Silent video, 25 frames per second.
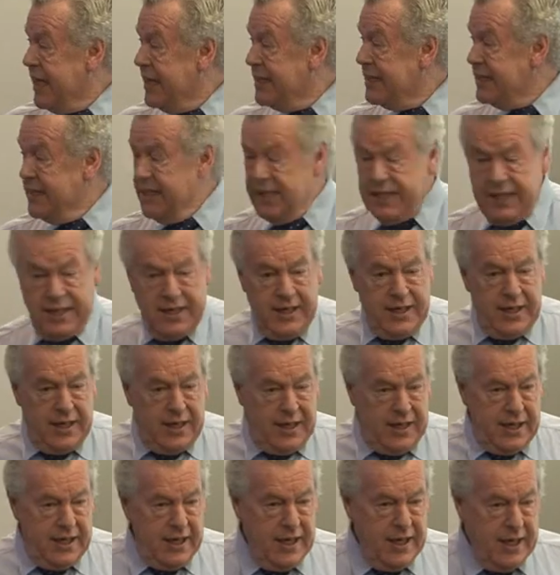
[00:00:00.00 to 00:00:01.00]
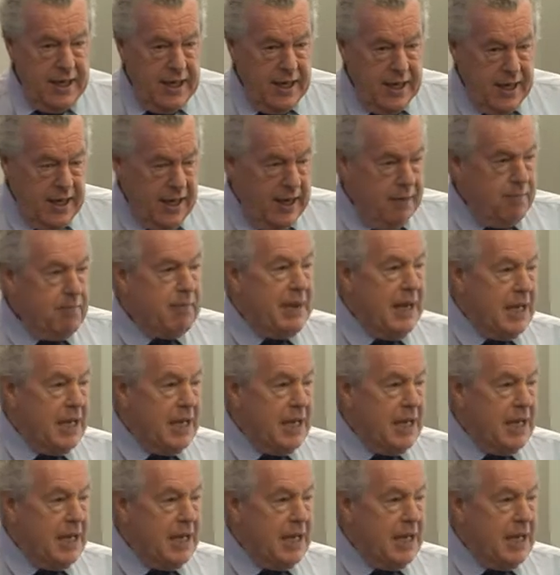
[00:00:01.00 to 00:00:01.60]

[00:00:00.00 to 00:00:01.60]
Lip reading: acid and